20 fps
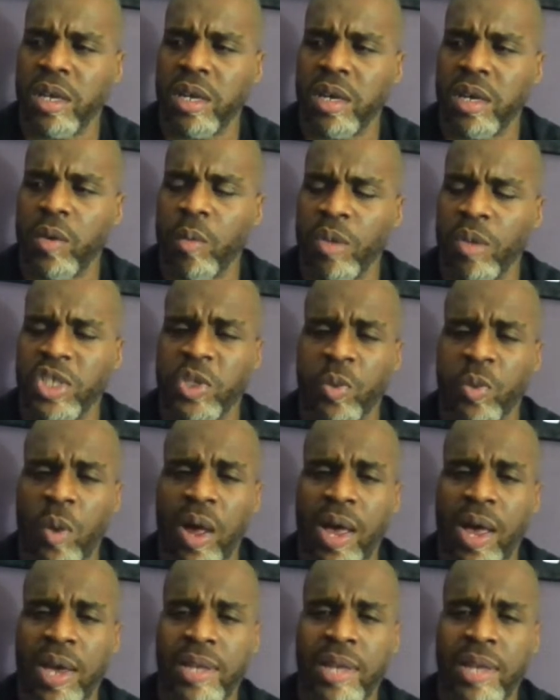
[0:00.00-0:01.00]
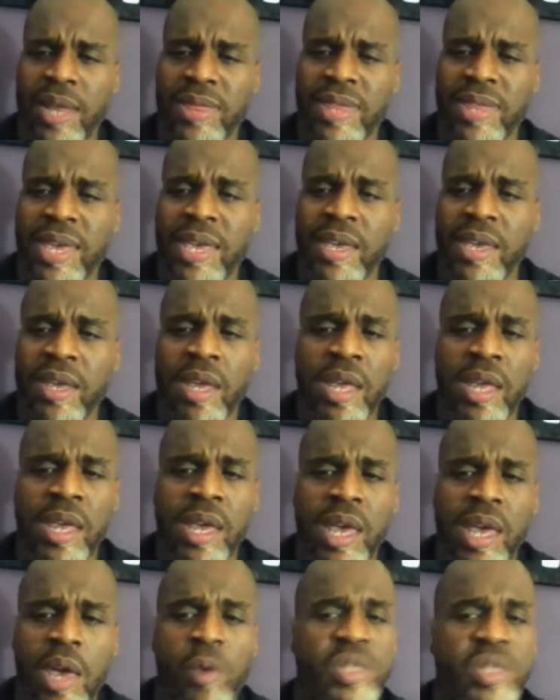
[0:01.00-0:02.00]
Rich Swann. I think
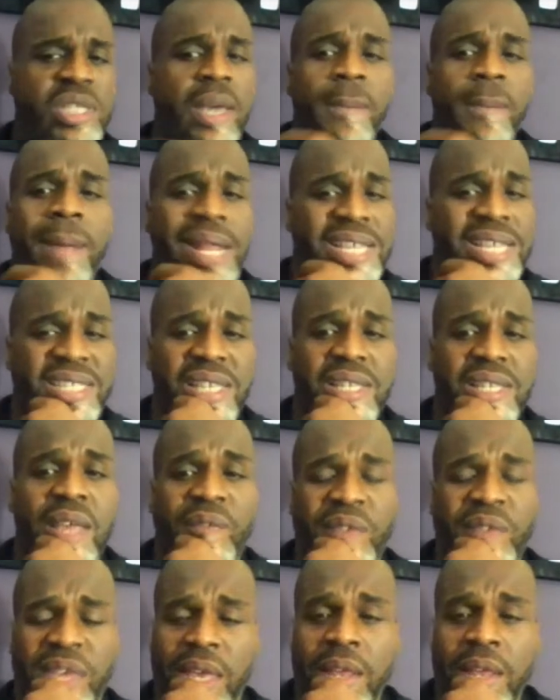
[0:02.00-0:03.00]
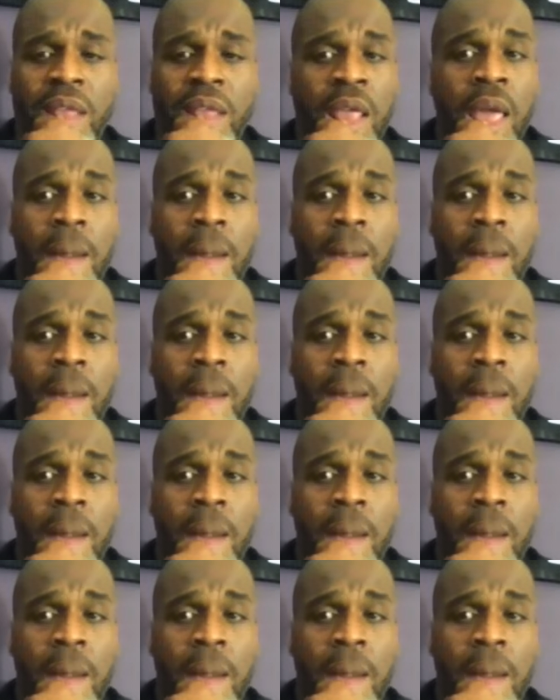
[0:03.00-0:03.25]
it was somebody significant.